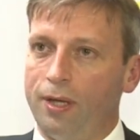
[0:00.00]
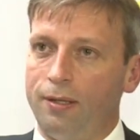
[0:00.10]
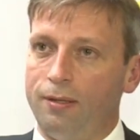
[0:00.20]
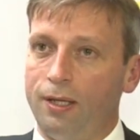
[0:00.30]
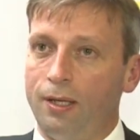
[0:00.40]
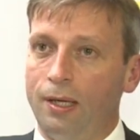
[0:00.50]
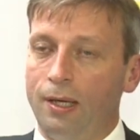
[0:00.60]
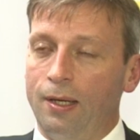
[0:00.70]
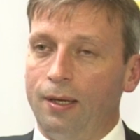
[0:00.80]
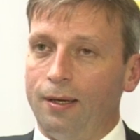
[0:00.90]
that the
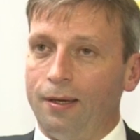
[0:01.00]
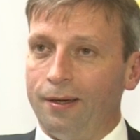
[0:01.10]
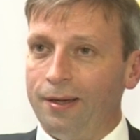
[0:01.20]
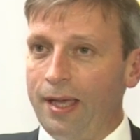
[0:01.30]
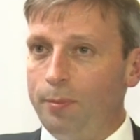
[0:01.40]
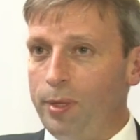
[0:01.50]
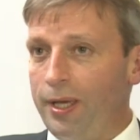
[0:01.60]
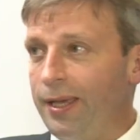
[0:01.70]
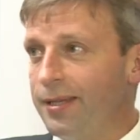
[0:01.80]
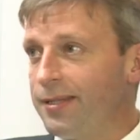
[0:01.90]

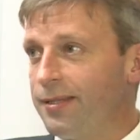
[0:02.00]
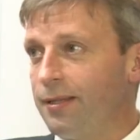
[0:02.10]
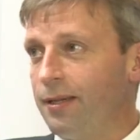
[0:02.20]
APX